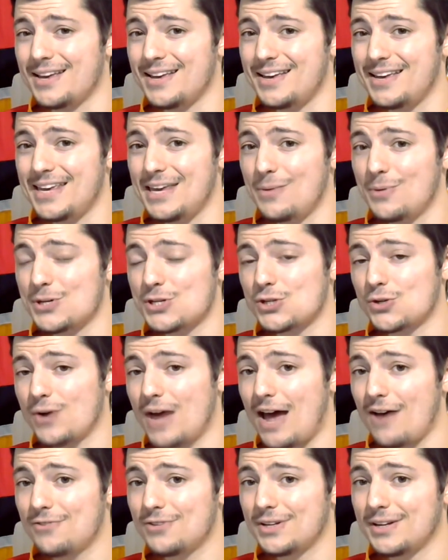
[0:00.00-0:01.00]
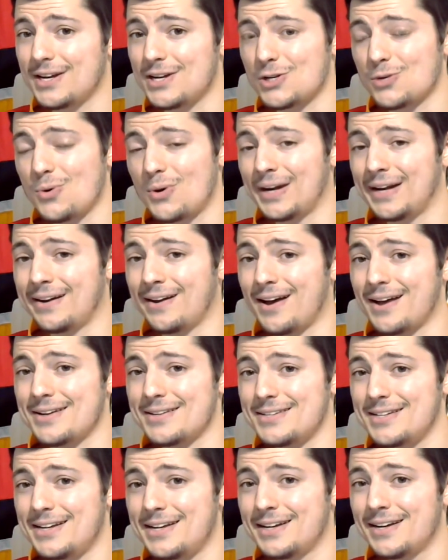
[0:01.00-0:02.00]
He was drafted in
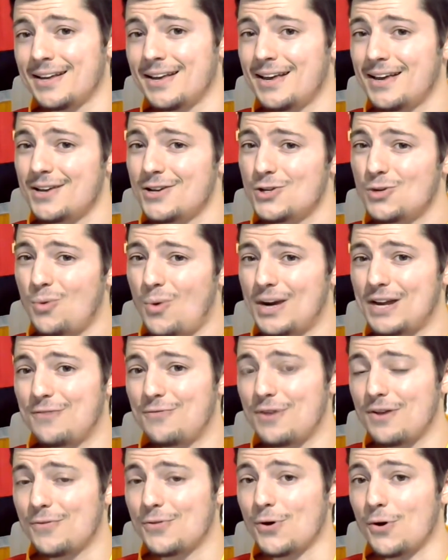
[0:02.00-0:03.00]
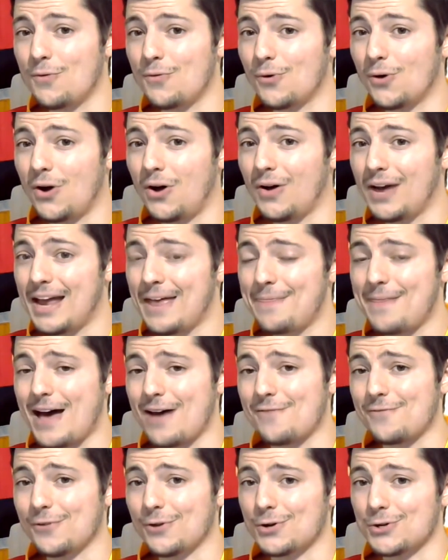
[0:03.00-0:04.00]
2019, 25th overall in
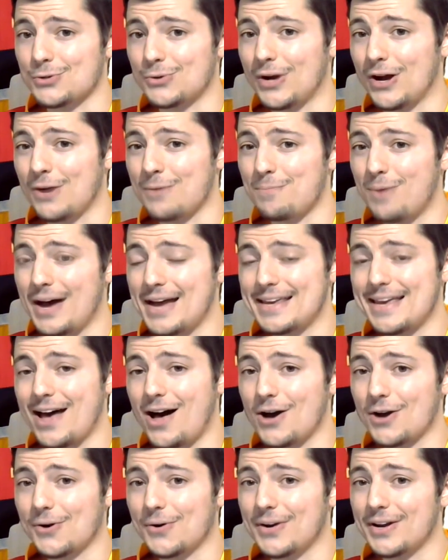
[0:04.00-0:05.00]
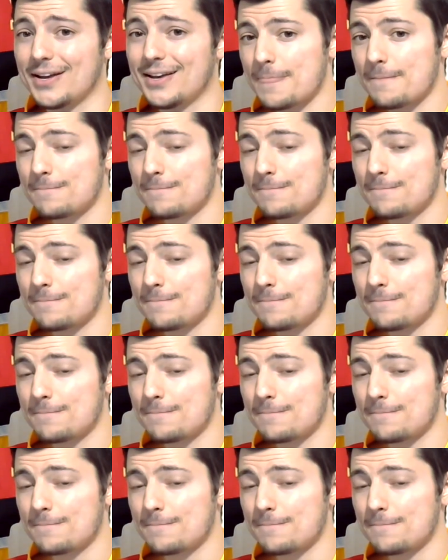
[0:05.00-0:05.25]
that first round by Calgary,